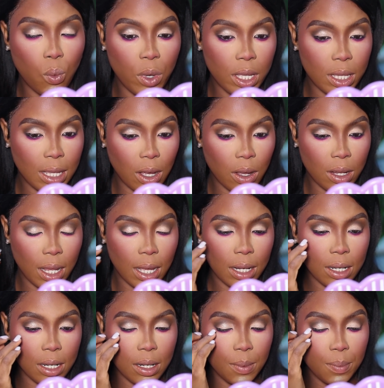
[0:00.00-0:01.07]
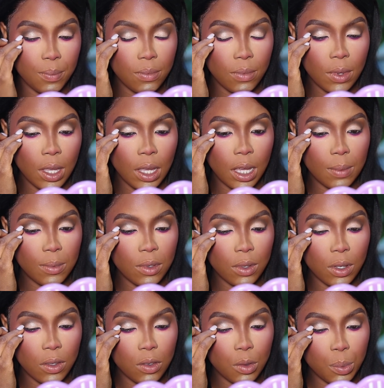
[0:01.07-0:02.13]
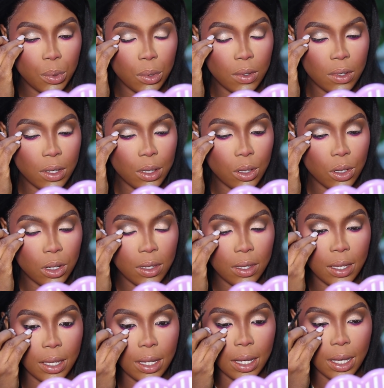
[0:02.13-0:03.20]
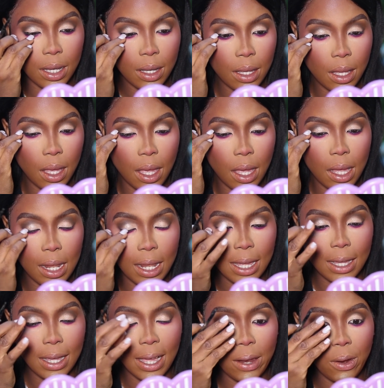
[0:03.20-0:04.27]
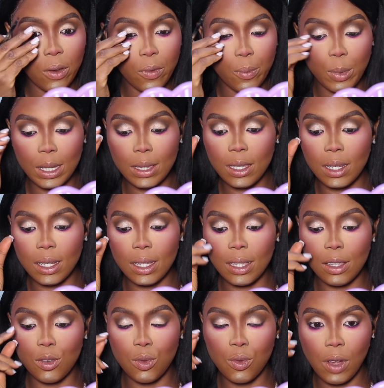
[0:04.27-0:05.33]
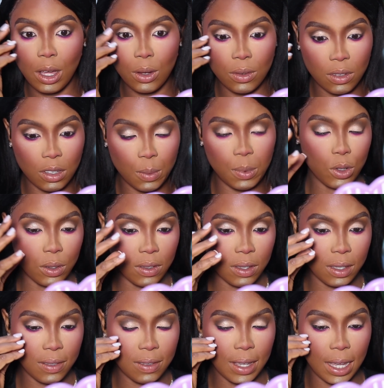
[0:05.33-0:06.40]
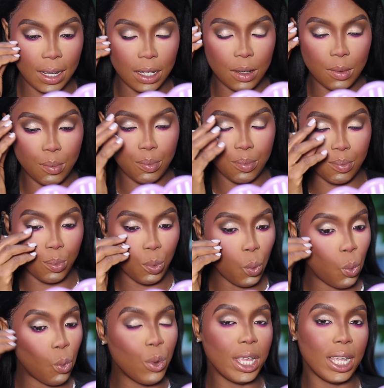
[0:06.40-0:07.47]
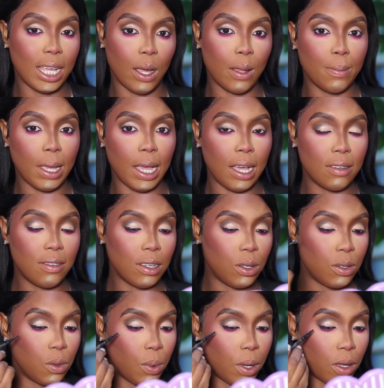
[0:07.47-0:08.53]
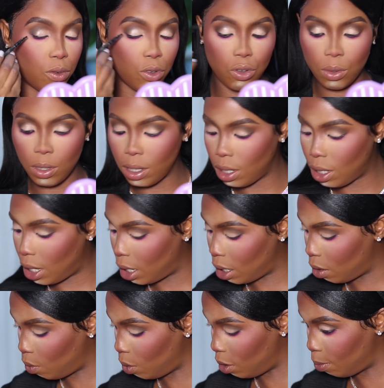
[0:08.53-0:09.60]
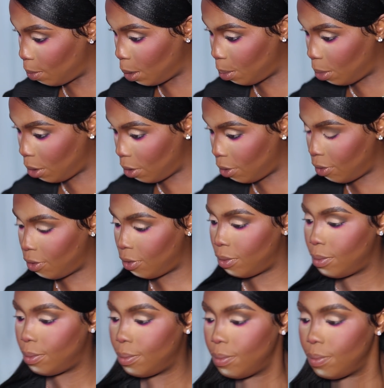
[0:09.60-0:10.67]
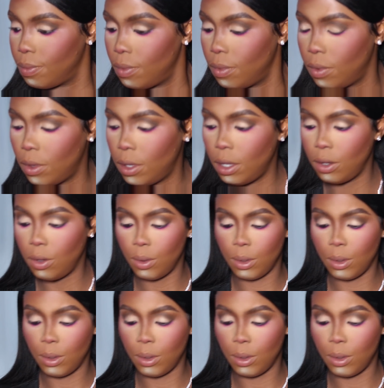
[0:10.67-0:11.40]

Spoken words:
winged out liner. I'm just going to put a lot here, like kind of maintaining this round shape. Notice I didn't wing out my eyeshadow the way I'd usually like. Where's my puff? There